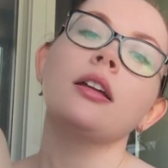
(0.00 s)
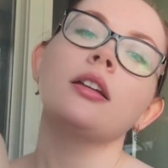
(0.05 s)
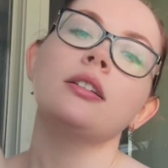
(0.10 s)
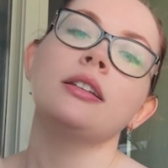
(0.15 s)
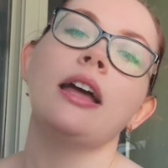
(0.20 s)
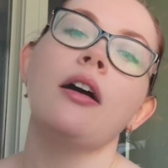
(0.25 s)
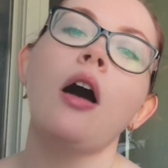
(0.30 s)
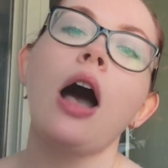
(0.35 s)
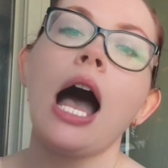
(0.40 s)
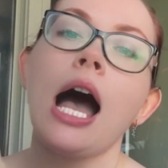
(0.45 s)

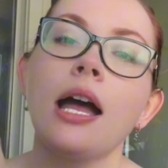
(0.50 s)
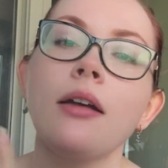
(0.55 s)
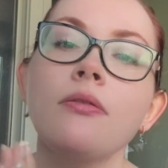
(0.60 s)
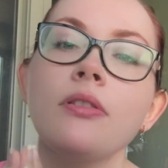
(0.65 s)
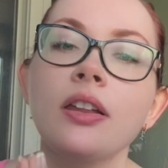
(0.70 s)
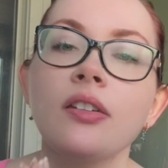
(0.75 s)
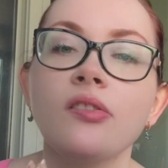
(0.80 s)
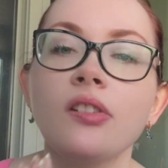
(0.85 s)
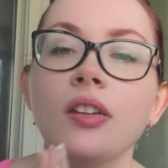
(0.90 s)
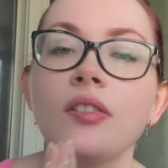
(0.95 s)
Now, I've
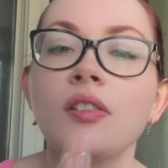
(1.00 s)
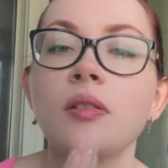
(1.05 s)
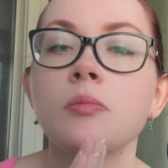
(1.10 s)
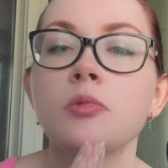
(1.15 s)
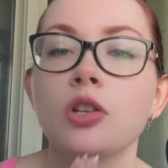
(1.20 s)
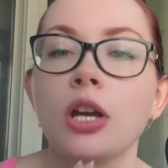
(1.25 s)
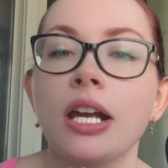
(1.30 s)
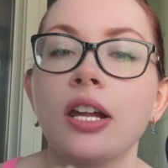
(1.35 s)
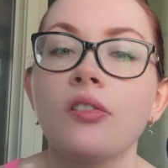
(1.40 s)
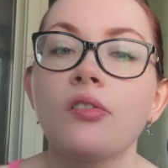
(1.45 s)
listed some
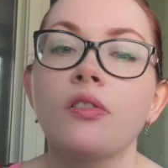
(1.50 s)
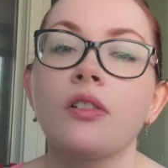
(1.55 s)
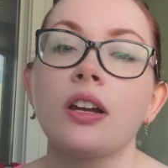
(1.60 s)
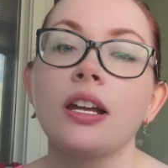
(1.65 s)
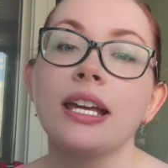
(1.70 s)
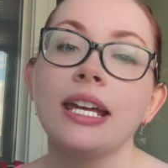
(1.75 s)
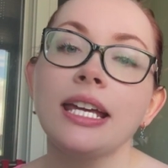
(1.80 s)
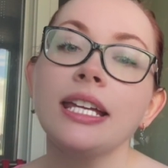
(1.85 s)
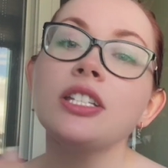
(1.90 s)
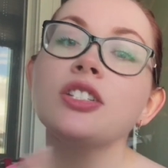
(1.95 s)
traits for
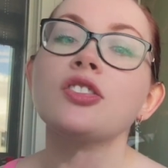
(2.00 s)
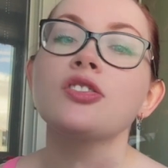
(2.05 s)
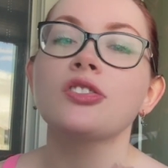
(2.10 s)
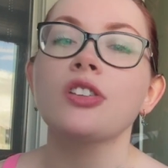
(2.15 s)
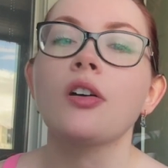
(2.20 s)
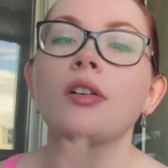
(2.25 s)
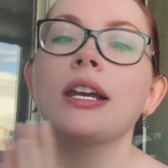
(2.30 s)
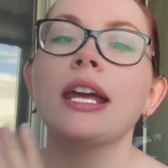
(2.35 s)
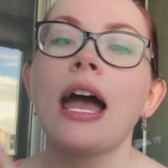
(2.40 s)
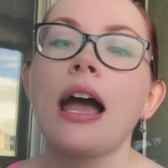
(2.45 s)
each
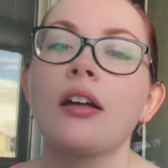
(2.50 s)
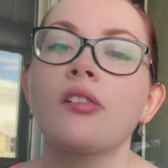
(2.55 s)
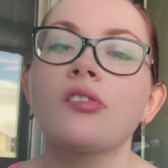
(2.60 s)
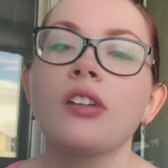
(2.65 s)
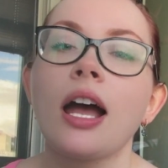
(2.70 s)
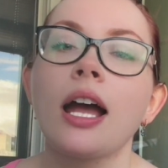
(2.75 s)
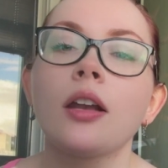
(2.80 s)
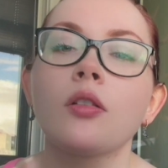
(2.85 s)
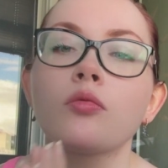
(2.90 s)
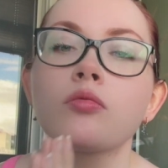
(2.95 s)
zodiac
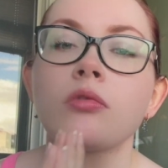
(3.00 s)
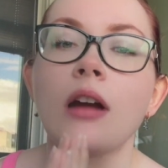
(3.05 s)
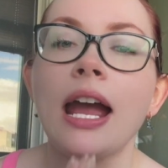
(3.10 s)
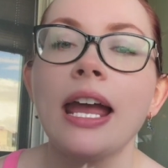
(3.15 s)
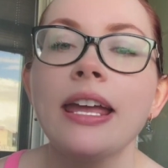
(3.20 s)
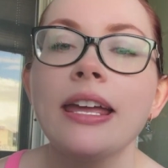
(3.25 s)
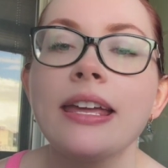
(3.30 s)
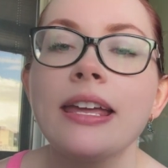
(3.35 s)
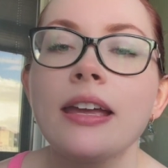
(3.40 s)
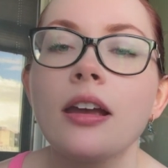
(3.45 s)
sign
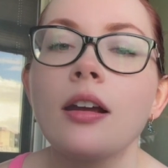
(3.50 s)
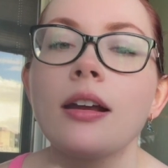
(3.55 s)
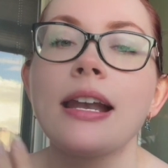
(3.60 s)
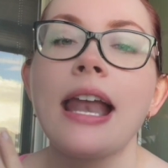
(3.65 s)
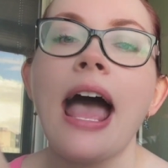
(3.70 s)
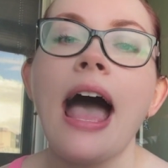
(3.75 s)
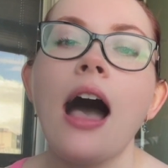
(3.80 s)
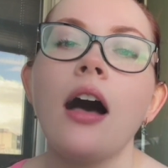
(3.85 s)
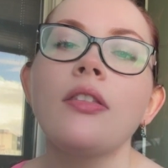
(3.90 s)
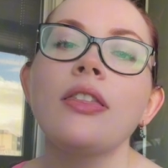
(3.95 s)
right here and
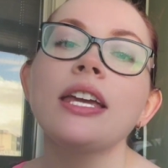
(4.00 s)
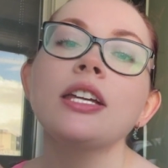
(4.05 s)
how they